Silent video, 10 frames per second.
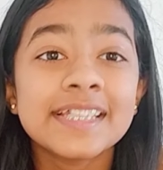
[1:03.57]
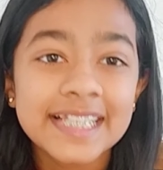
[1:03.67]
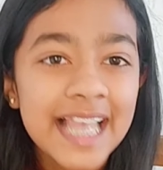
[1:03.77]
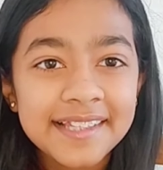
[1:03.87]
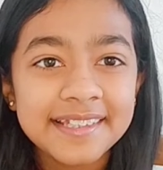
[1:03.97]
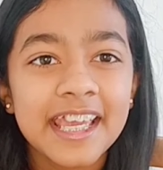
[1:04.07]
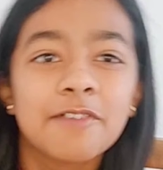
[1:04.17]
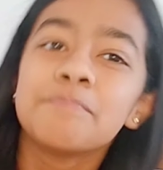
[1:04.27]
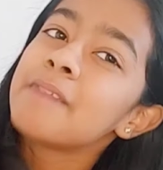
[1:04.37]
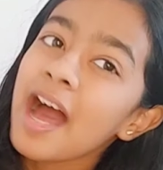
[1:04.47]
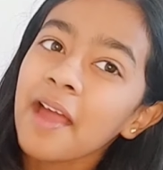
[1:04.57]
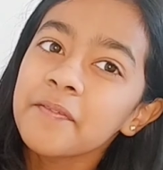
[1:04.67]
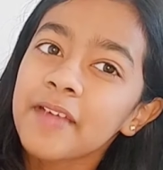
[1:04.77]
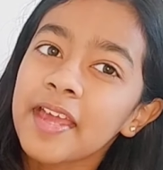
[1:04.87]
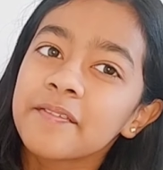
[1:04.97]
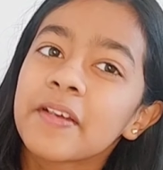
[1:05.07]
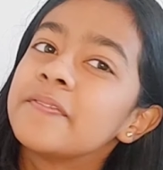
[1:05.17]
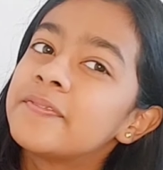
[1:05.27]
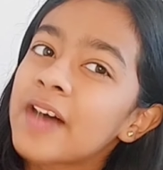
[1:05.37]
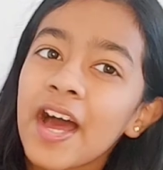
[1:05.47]
Let's hear my favourite
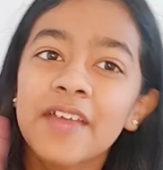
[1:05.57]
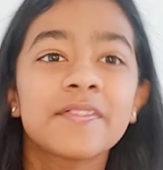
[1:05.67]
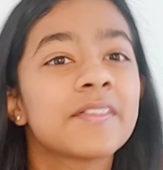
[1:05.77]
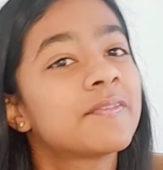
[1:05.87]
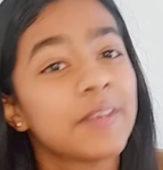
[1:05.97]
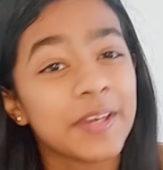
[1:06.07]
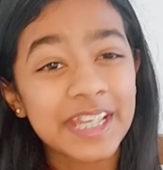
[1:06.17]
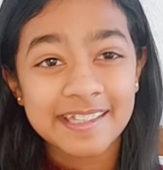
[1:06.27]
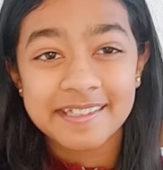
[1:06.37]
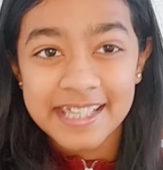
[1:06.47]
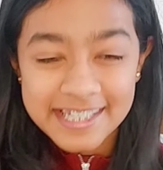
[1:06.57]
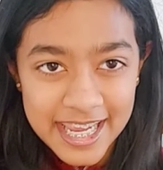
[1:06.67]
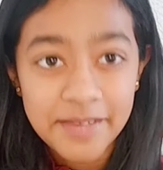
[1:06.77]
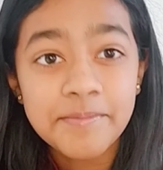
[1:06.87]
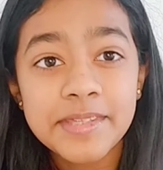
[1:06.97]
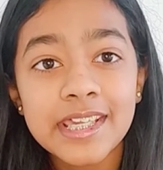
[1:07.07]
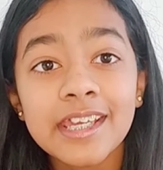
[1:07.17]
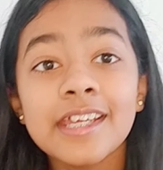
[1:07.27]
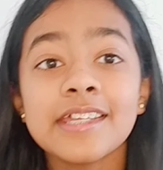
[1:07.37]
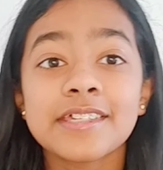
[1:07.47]
5 focus tips.
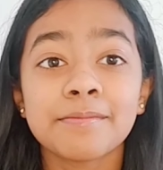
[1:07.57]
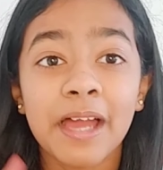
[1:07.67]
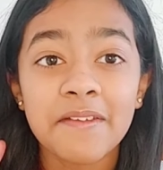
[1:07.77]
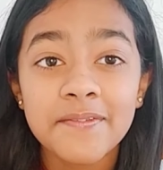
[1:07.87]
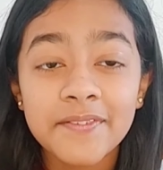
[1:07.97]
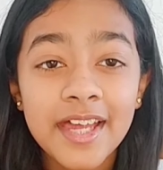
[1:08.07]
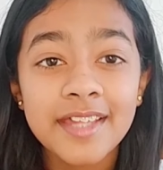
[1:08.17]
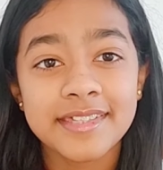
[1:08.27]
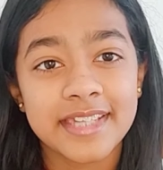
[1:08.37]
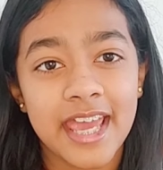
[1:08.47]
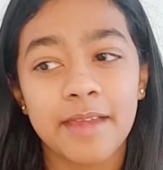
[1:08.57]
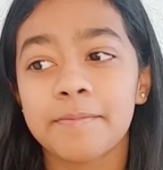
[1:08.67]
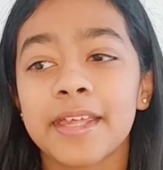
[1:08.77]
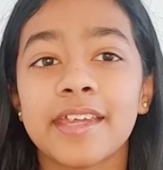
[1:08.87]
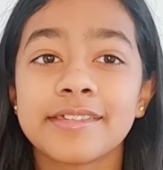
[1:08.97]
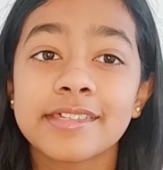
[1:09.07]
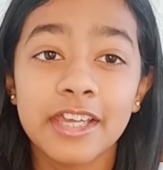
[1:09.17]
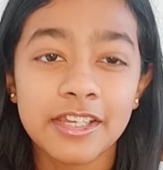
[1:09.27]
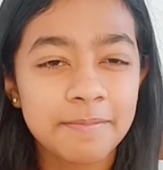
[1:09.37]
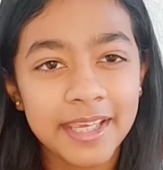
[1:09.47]
So my first tip is
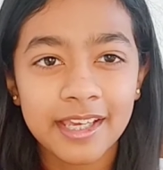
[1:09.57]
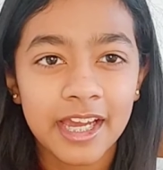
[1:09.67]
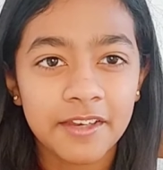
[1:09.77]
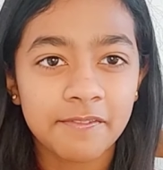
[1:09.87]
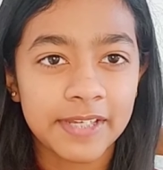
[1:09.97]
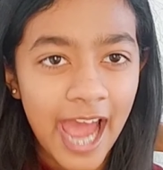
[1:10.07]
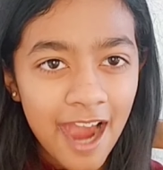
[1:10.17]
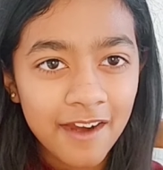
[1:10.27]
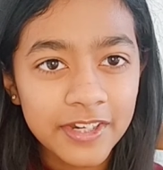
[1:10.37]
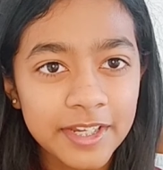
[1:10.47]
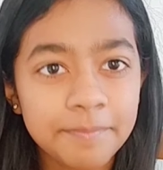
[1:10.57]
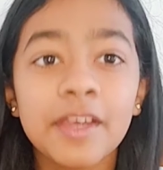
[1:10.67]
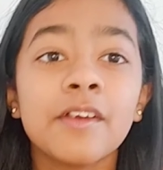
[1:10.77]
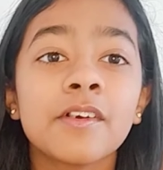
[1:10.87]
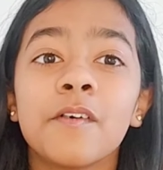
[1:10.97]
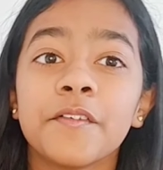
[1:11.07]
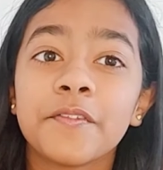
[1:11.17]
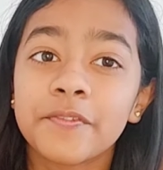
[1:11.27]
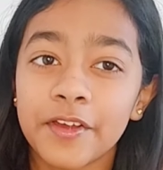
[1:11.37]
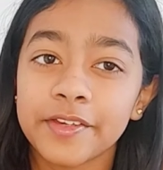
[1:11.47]
going to be in kind of an acronym called
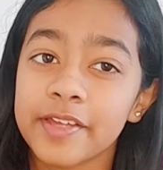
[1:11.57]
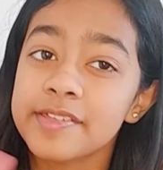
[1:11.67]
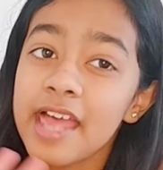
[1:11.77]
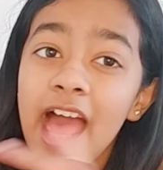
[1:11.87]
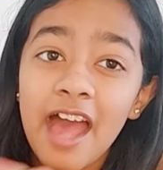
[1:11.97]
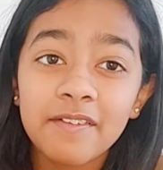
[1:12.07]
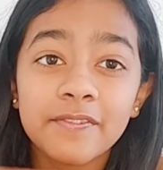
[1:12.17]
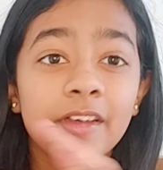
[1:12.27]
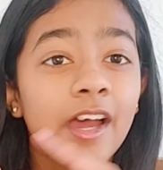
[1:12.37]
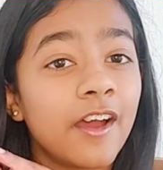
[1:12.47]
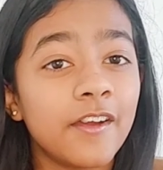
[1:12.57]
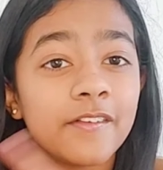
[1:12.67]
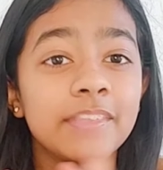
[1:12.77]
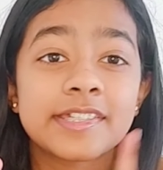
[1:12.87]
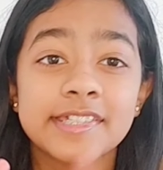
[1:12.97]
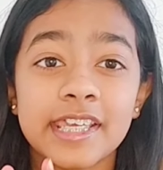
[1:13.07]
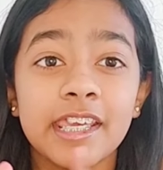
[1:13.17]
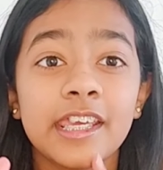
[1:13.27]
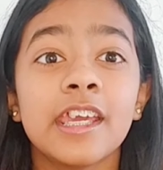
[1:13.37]
FOCUS. FOCUS.